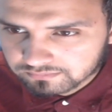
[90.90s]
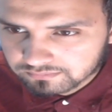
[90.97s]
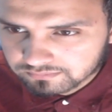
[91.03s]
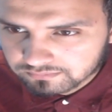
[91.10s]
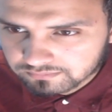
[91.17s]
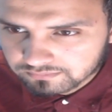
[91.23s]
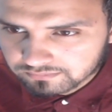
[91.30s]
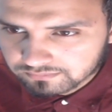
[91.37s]

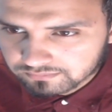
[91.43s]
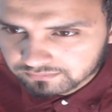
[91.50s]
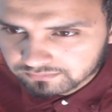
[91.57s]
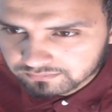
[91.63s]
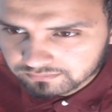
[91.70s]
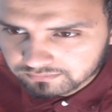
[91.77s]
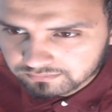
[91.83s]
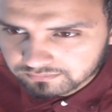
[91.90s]

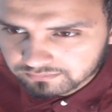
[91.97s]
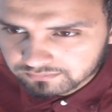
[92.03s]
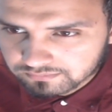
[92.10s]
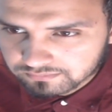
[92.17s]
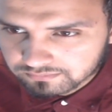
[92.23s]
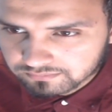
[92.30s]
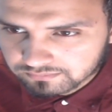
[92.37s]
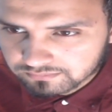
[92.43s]

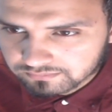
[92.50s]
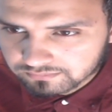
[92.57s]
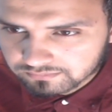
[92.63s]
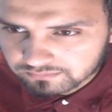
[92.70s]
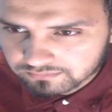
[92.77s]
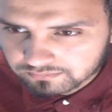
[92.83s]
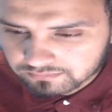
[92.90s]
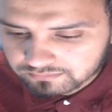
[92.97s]

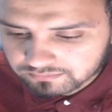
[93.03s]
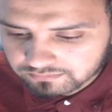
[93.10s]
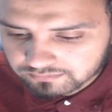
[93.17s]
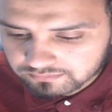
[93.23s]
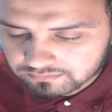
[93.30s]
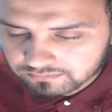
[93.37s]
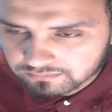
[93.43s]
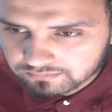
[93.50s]

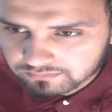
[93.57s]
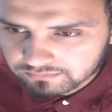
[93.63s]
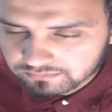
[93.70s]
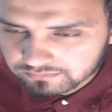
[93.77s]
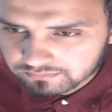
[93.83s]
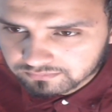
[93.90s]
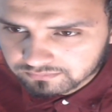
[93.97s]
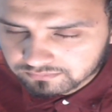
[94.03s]

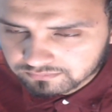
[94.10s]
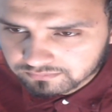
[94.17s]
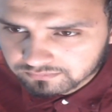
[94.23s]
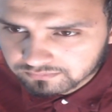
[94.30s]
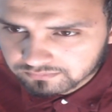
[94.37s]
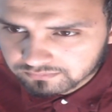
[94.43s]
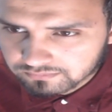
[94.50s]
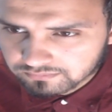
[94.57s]

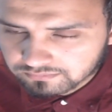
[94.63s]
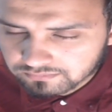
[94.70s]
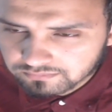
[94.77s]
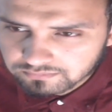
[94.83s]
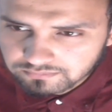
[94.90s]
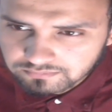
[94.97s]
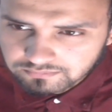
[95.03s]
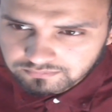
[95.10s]

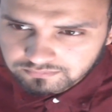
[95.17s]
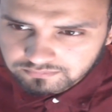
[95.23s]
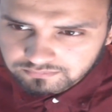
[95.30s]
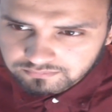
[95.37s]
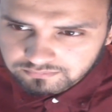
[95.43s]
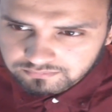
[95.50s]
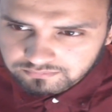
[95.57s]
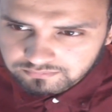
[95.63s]

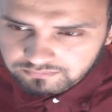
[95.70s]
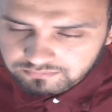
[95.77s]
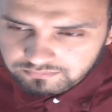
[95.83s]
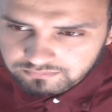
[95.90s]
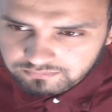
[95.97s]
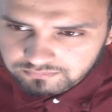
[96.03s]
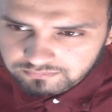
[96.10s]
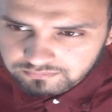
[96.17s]

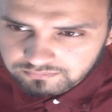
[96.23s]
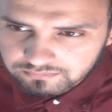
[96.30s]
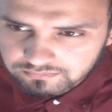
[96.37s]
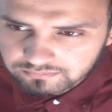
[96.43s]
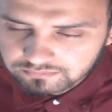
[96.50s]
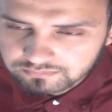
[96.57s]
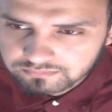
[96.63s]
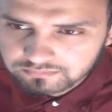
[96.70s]

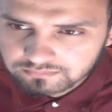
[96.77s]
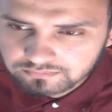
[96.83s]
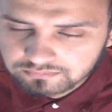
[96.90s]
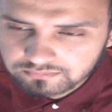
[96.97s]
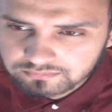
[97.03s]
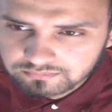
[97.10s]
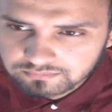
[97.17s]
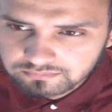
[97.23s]

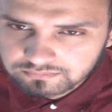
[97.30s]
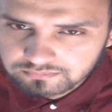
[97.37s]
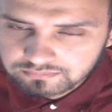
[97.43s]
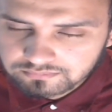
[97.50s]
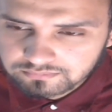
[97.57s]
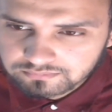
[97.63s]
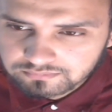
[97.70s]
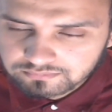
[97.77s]

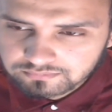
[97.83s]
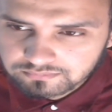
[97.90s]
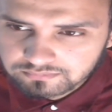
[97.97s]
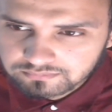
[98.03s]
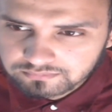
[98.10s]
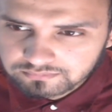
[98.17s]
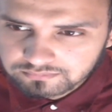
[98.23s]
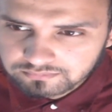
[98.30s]

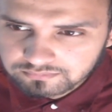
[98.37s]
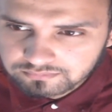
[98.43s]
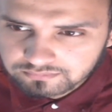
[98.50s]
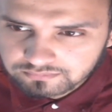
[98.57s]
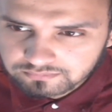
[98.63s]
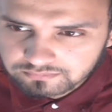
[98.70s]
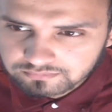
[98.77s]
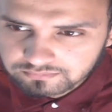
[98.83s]
(silent)